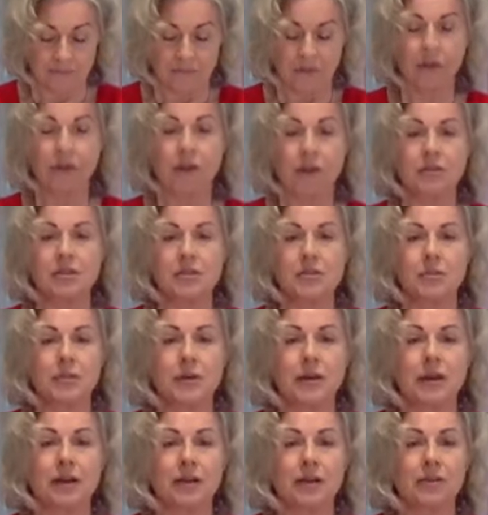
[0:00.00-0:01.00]
you can
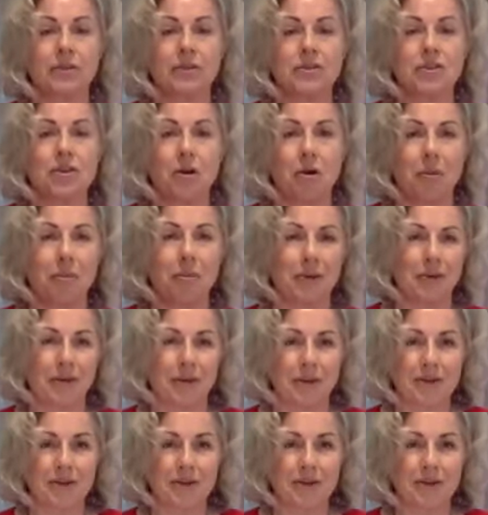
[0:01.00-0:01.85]
sprinkle on top, you know,